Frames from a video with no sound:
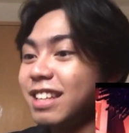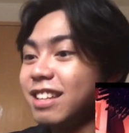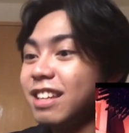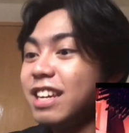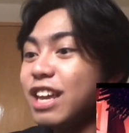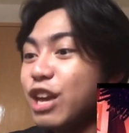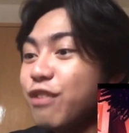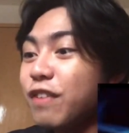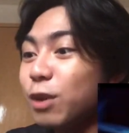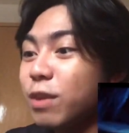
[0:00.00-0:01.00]
The day I
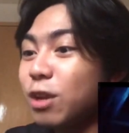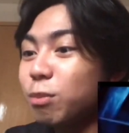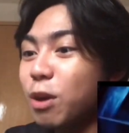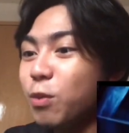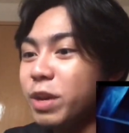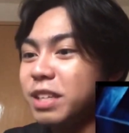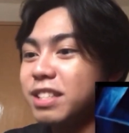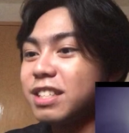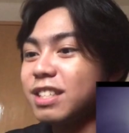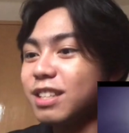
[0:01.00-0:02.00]
fell without my
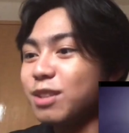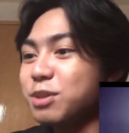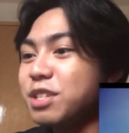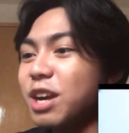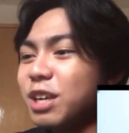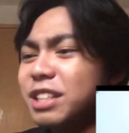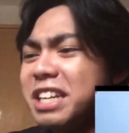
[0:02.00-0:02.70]
wings. Those dark